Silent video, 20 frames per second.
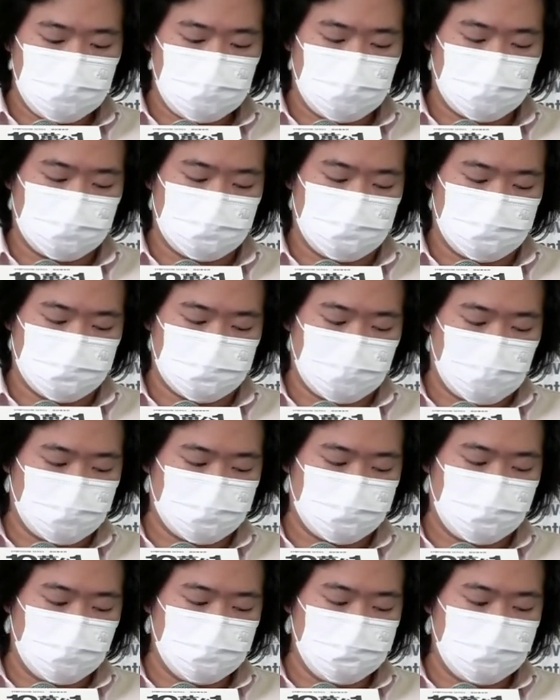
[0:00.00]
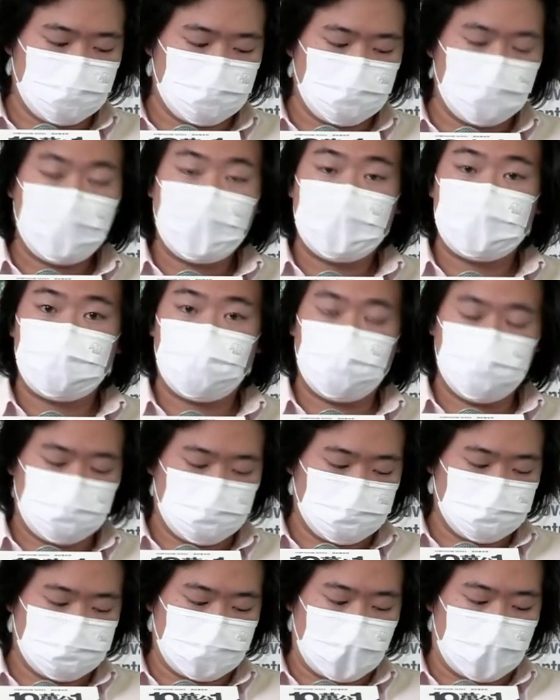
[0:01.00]
experts from many fields
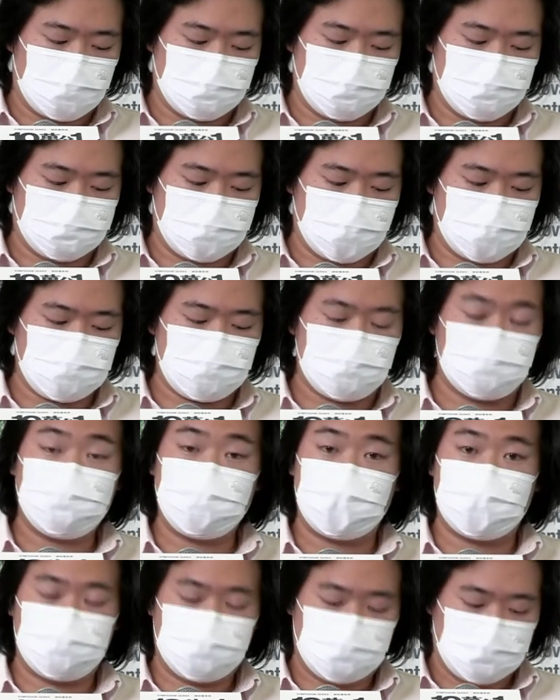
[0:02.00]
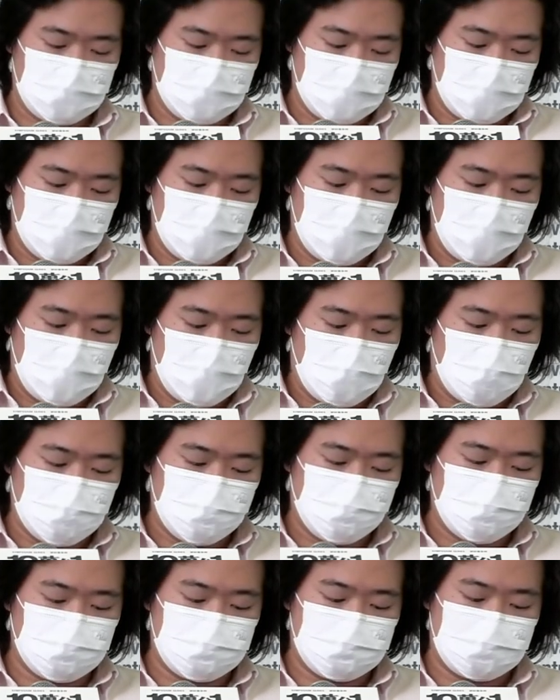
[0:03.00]
today to think about how
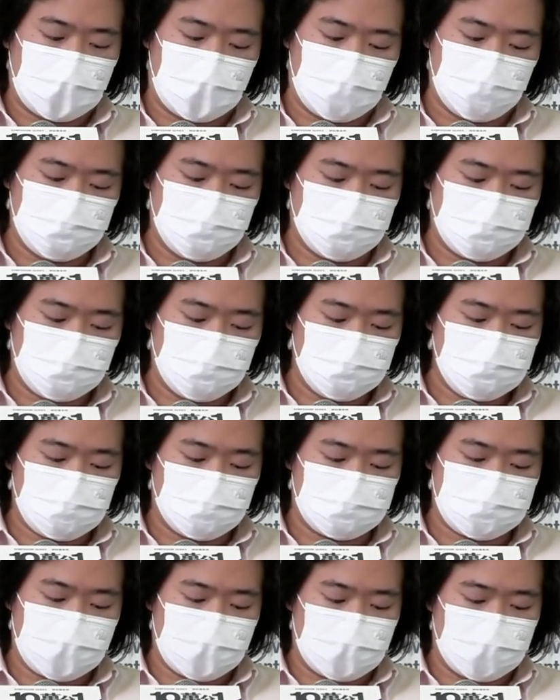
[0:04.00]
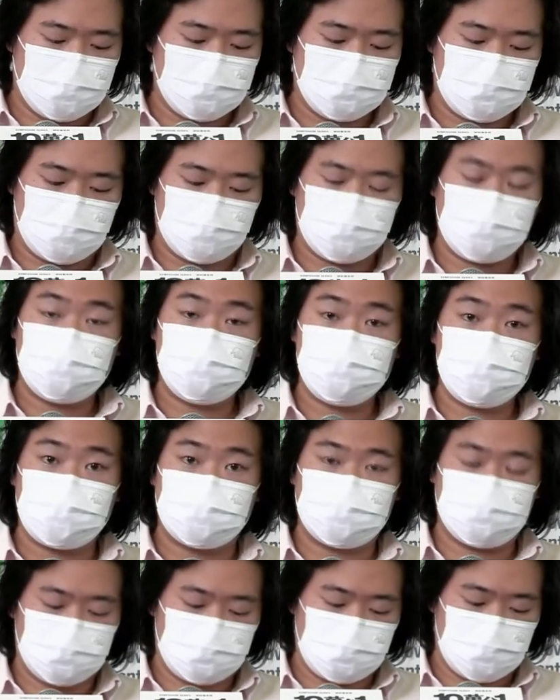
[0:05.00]
to push for change in
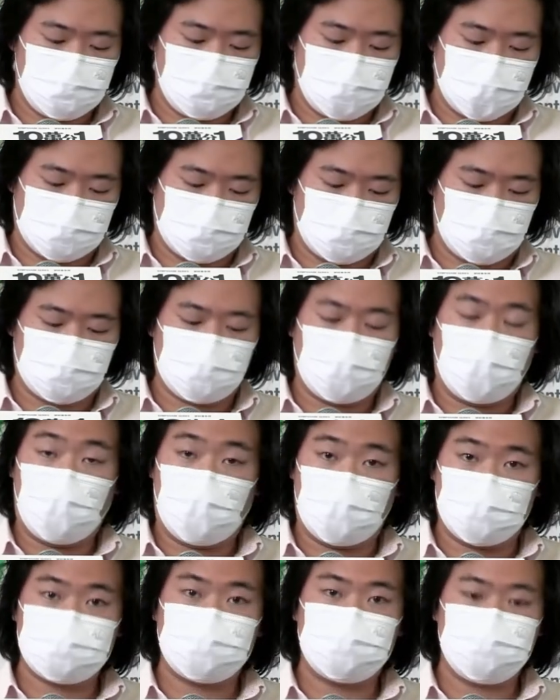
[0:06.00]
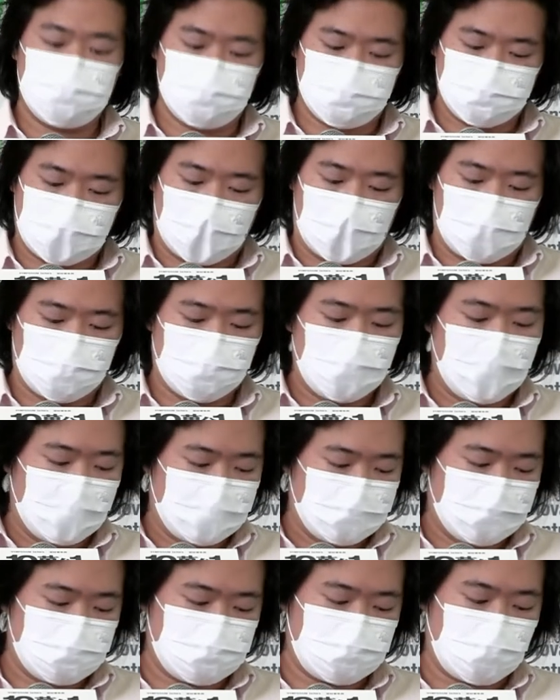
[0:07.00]
education and to expand
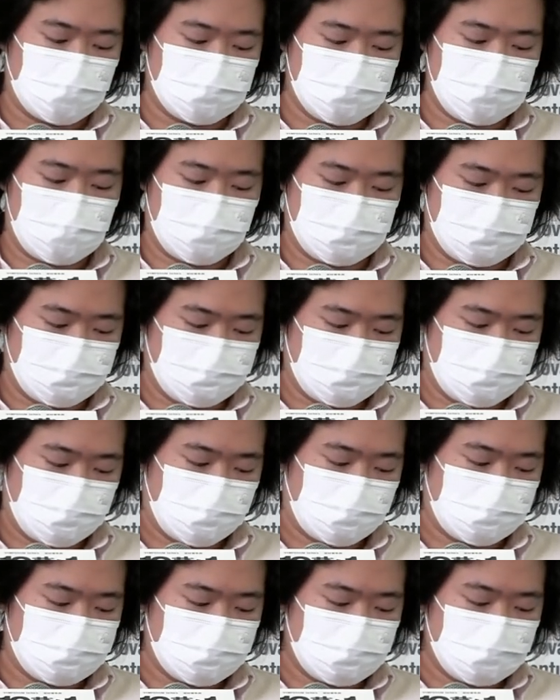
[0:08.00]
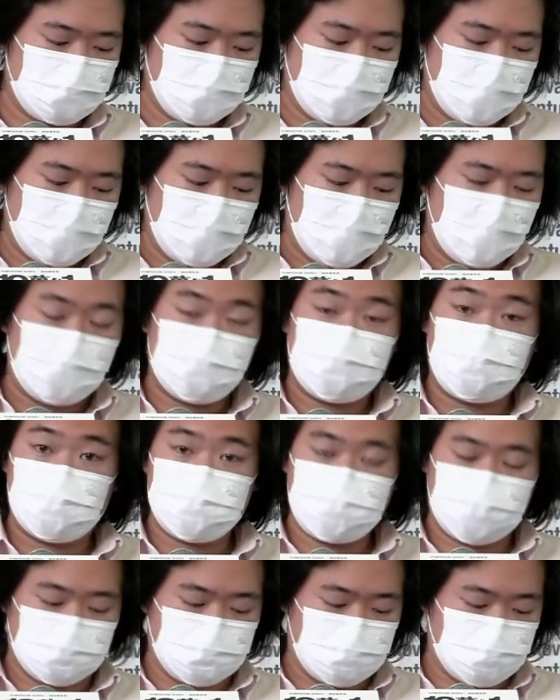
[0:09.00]
the Im imagination of the
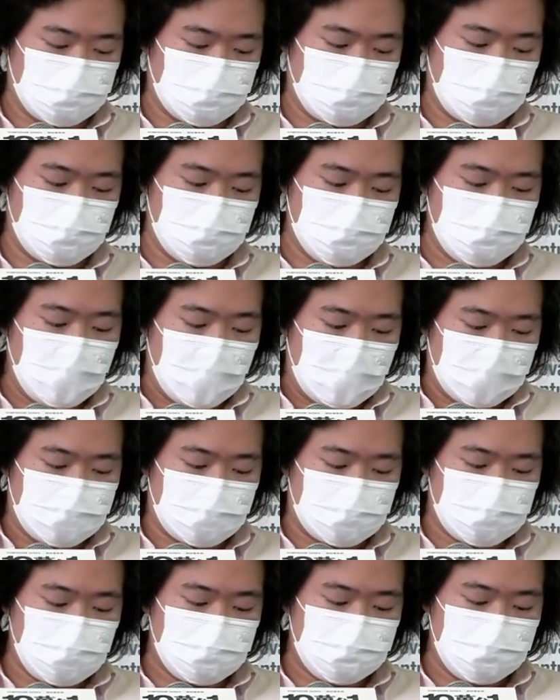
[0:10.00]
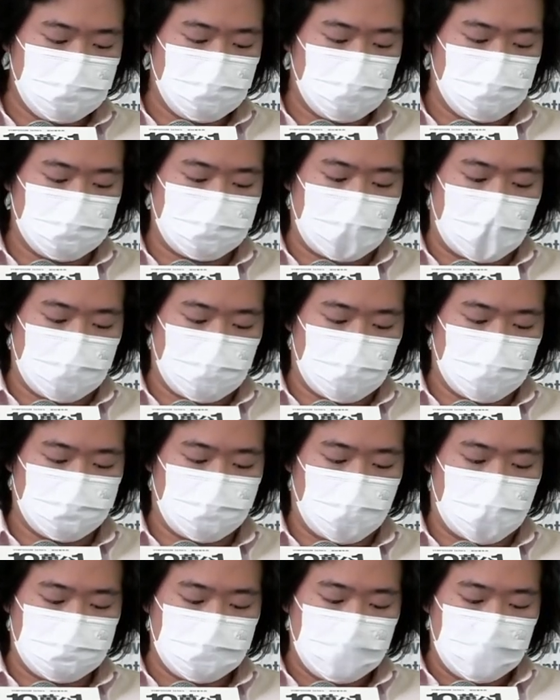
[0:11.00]
public and professionals with regards
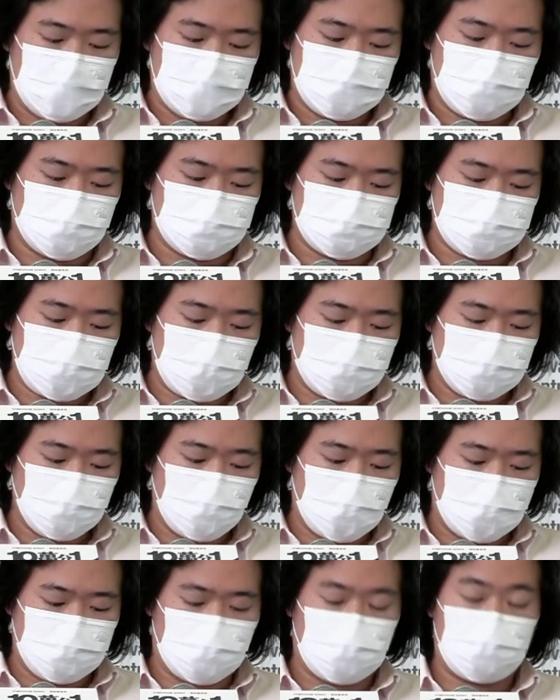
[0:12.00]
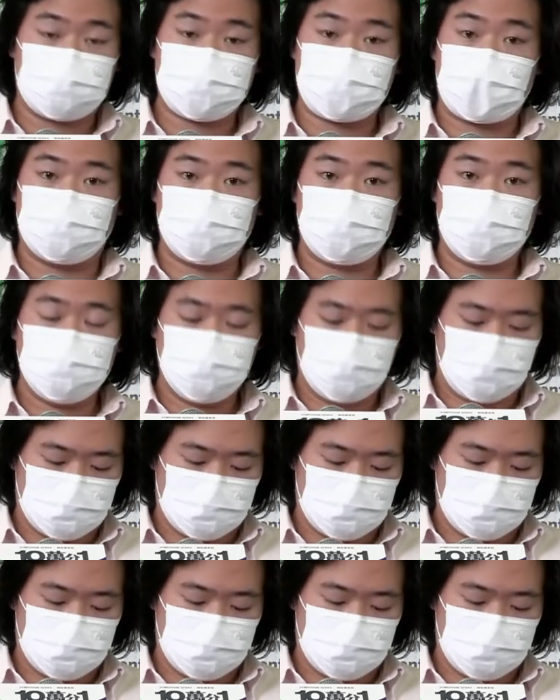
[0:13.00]
to education, teaching, and learning.